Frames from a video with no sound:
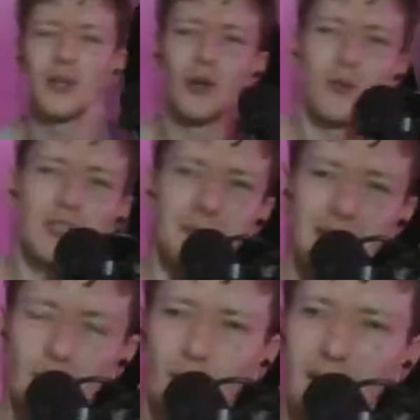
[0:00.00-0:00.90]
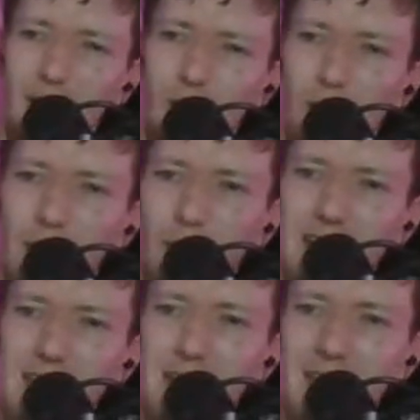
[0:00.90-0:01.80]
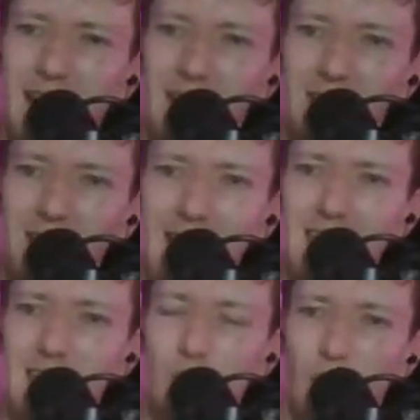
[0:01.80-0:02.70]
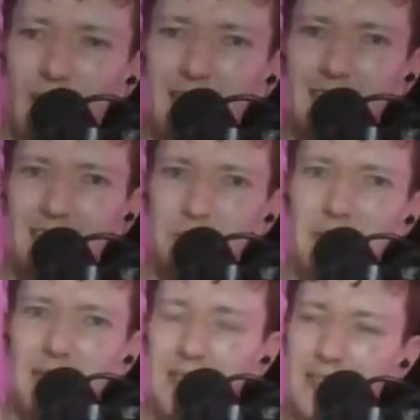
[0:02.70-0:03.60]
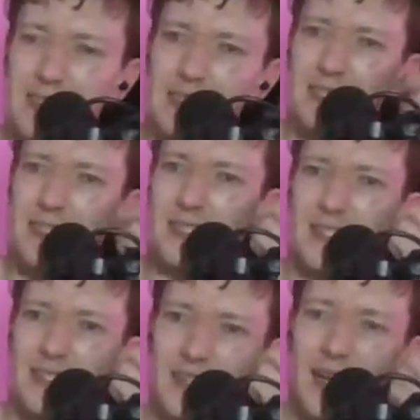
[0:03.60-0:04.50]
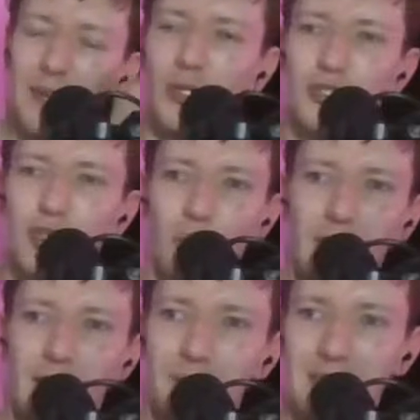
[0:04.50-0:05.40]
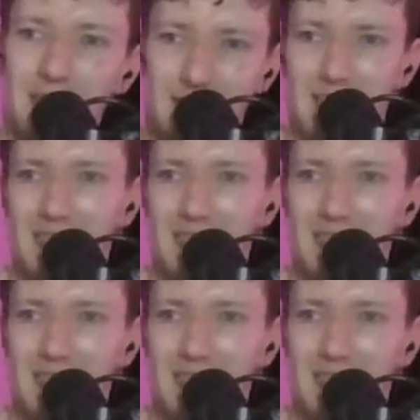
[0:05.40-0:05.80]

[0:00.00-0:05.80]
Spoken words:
What do you mean, white wine to be a less wine experience? I'm not sure what that means.